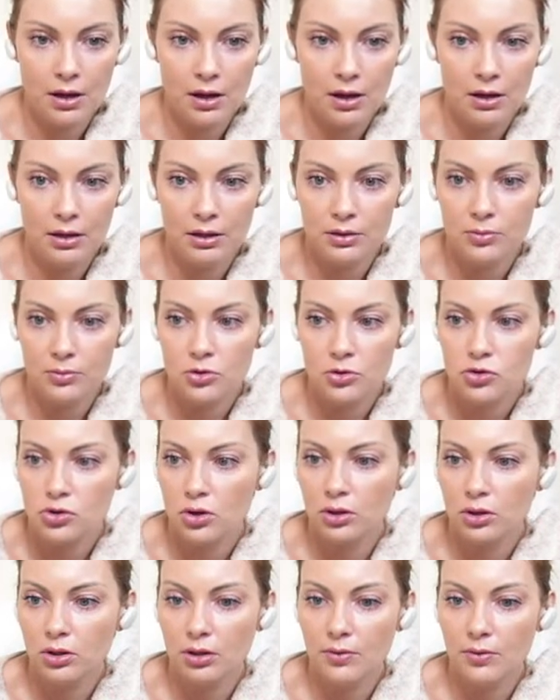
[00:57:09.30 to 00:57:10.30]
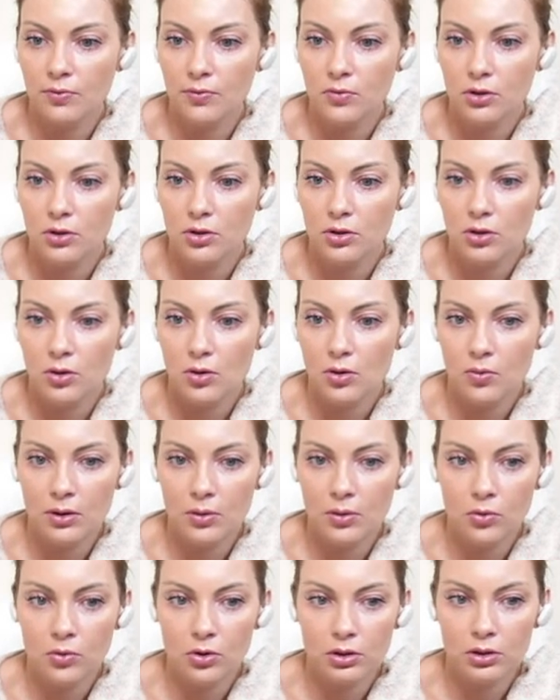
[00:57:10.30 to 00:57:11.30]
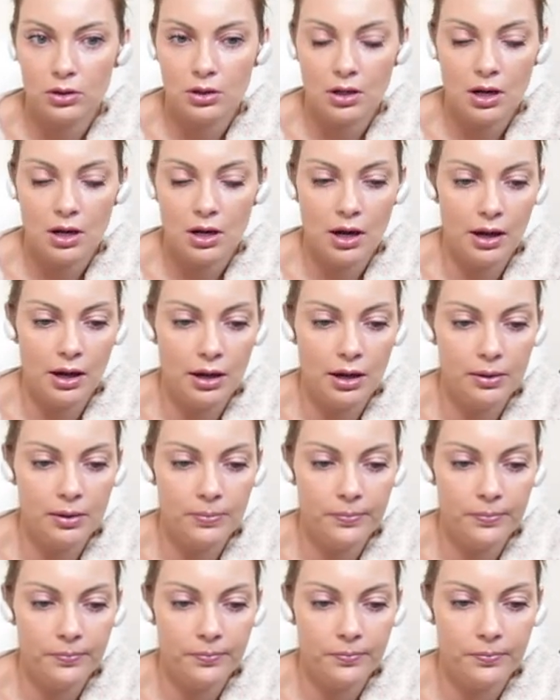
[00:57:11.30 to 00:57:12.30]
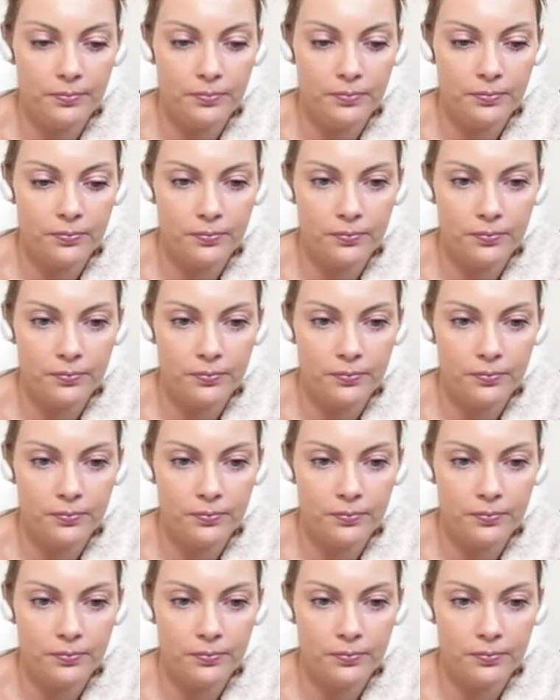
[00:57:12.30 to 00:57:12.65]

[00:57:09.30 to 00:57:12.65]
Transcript: Uh, let me show you the video one more time.